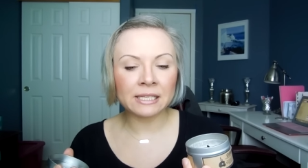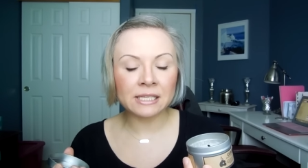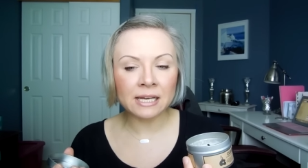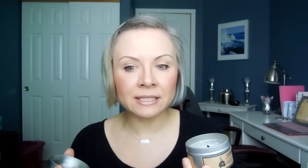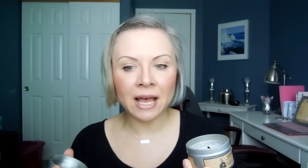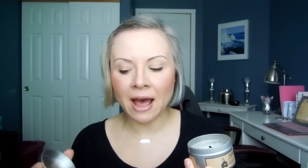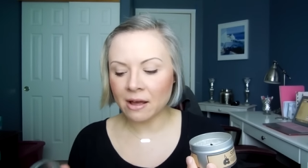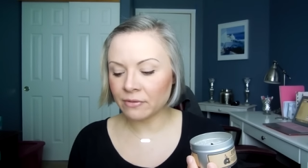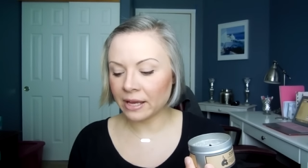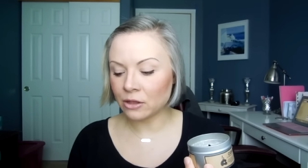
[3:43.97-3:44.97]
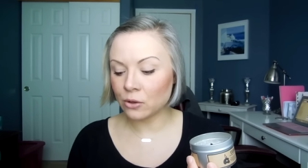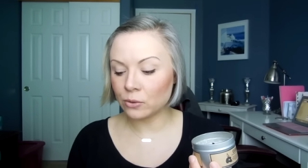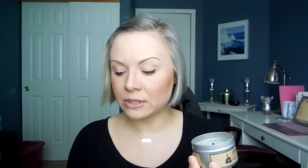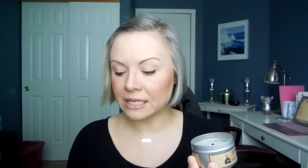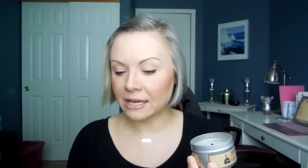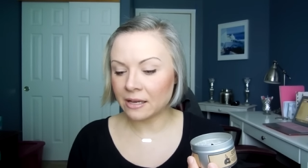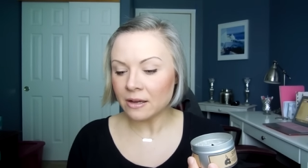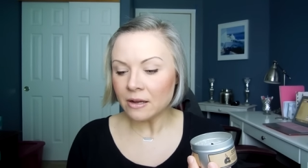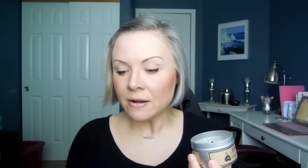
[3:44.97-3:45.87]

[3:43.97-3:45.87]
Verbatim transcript: It does have like those like